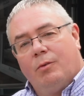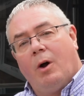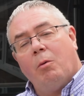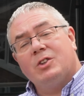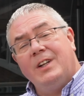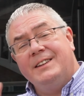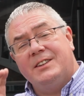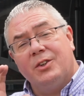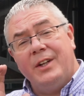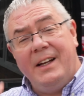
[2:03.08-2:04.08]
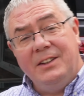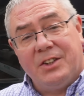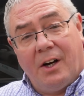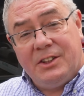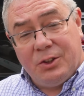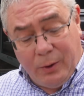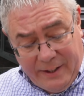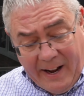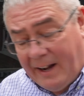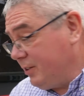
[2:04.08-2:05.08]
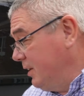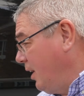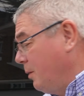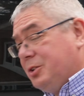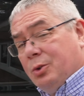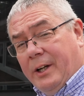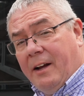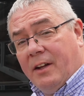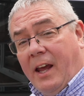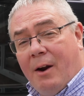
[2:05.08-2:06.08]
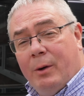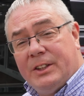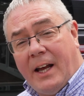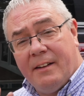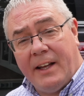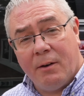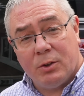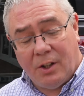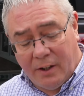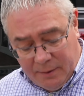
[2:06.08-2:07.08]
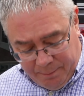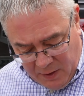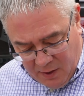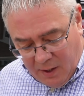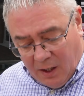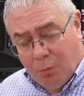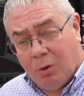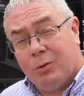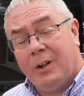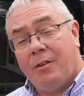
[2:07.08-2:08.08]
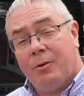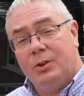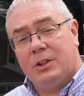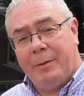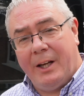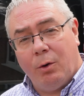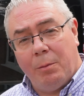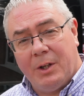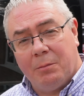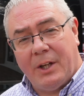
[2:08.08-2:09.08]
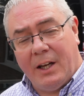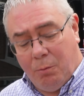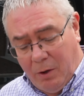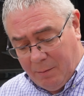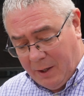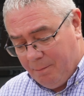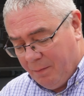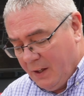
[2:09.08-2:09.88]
Right, whilst Lyndsay's on the inside sorting that out, I'm sorting out the garage and the outside. And I want to run through some of the equipment I'm taking with me.